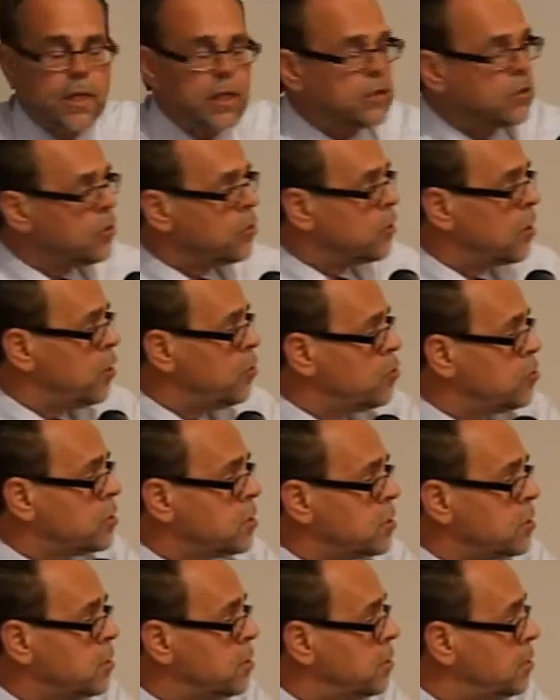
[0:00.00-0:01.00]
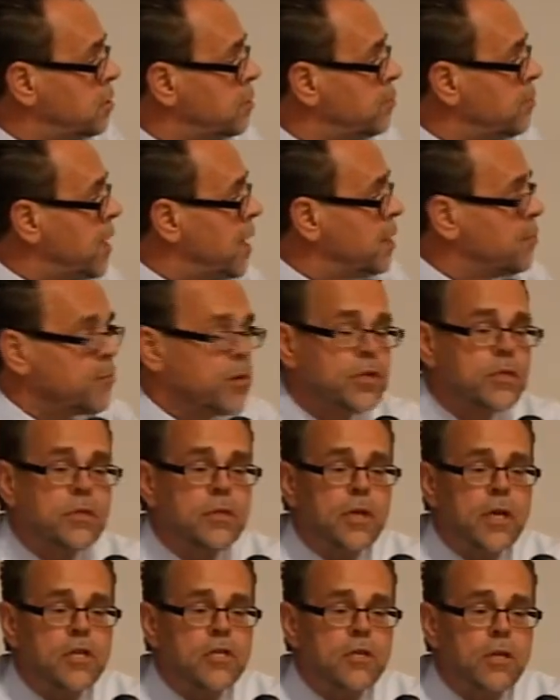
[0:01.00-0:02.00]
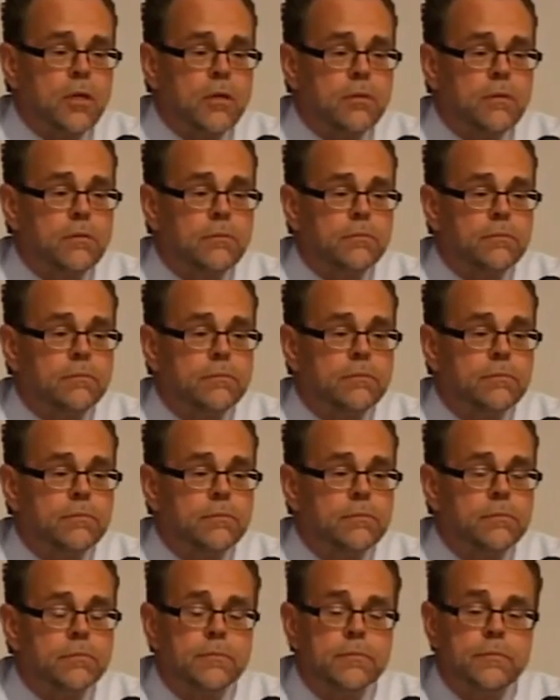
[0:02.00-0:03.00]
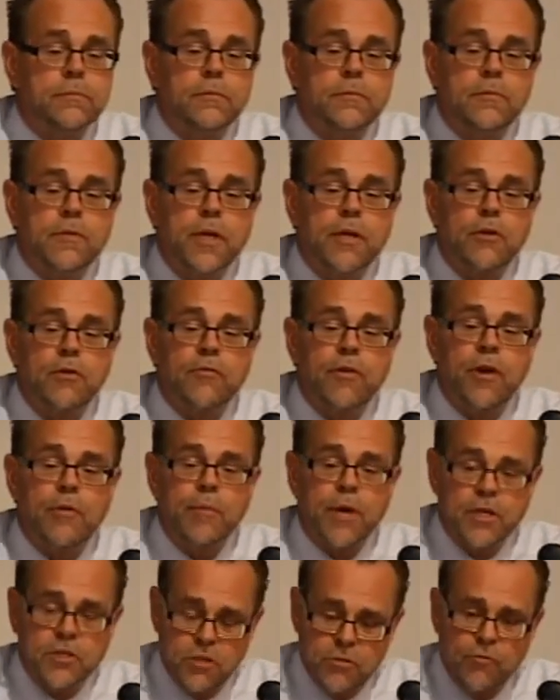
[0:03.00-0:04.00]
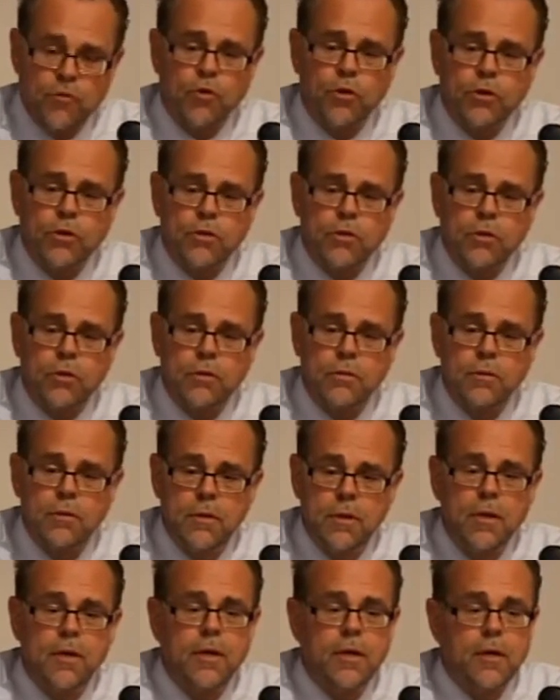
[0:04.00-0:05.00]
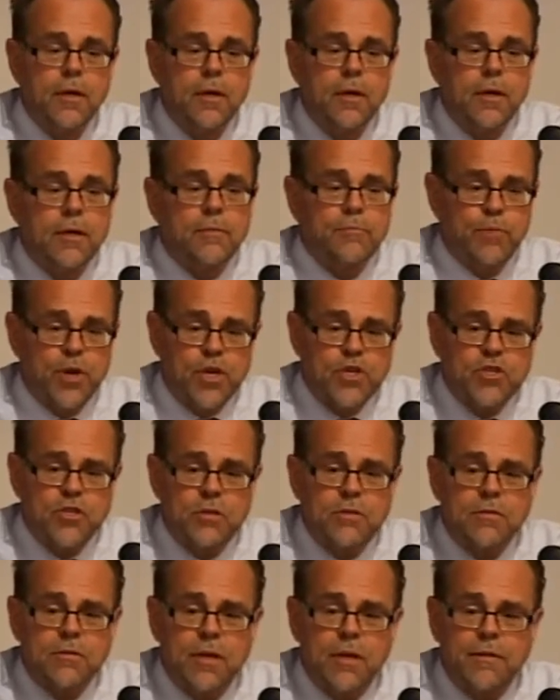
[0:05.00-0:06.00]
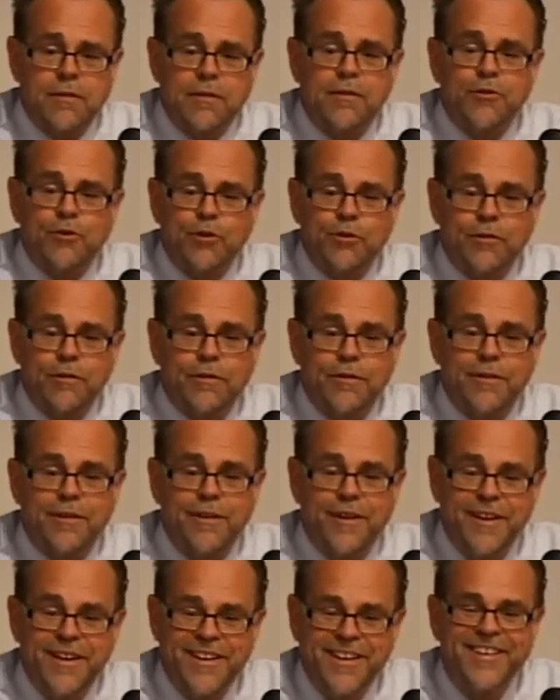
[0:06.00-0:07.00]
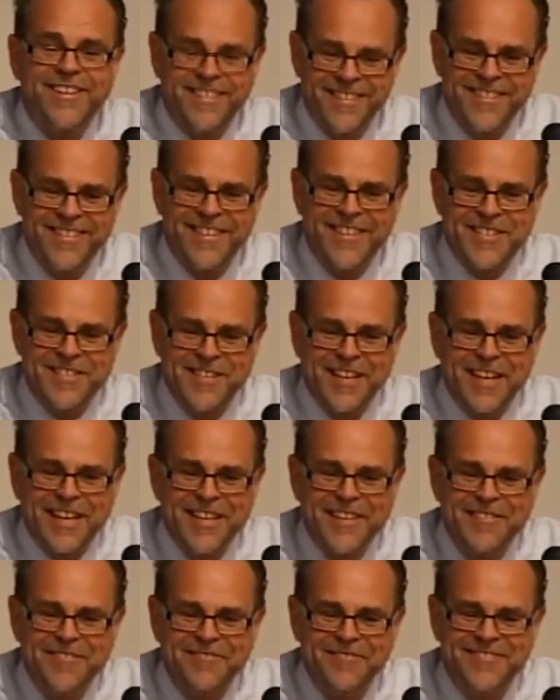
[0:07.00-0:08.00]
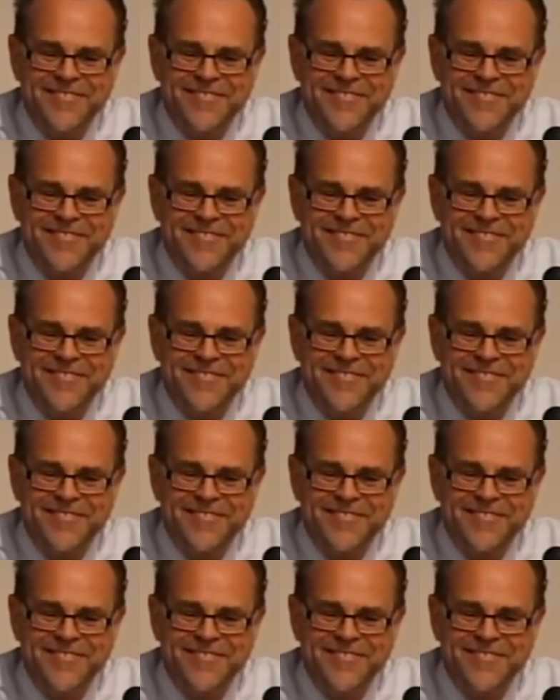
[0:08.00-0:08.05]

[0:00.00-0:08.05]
That concludes my presentation. Thank you very much for your patience and your listening.